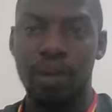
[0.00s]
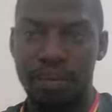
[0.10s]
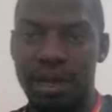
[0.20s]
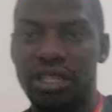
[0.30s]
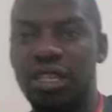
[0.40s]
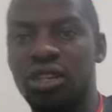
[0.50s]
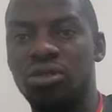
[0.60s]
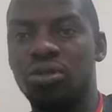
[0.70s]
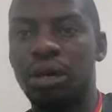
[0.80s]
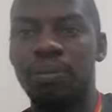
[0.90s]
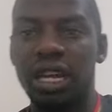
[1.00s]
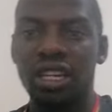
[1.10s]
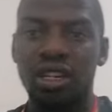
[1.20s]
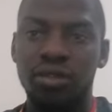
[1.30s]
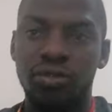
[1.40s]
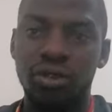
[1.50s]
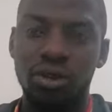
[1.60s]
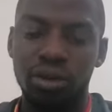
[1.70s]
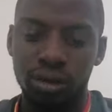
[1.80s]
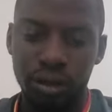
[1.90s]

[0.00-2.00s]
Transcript: purpose that you've applied it for.